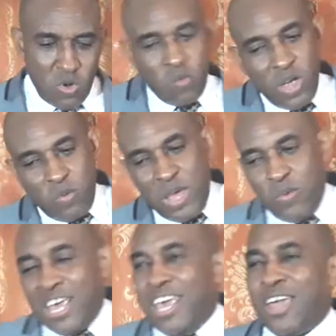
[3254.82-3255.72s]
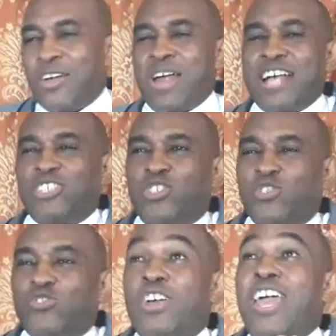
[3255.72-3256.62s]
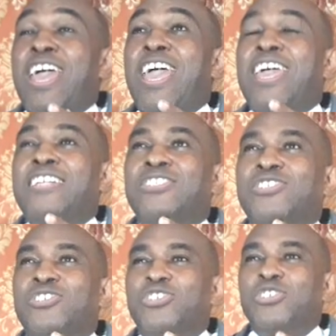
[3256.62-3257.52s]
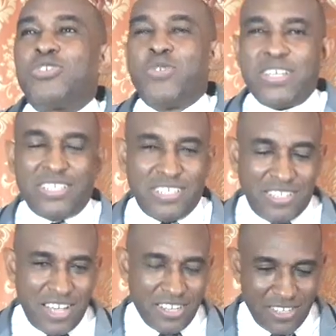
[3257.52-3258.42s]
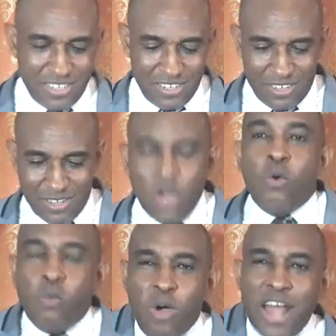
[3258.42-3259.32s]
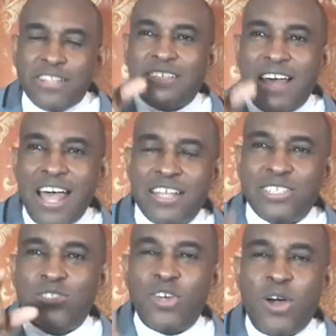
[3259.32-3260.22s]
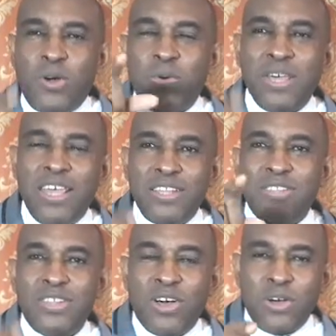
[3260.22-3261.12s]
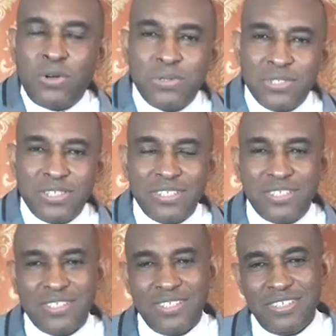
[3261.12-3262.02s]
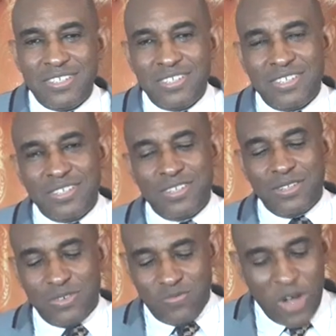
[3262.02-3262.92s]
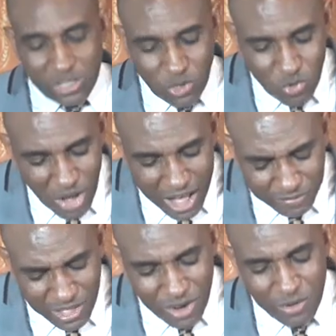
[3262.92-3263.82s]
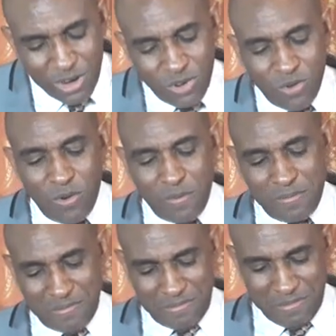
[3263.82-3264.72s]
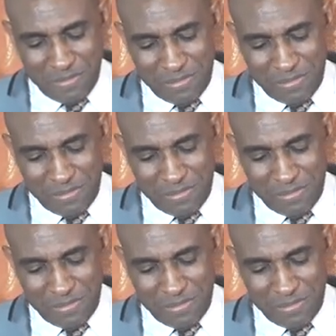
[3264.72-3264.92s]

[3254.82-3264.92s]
We hear a strange question. What hast thou in the house? What do you have there in your home?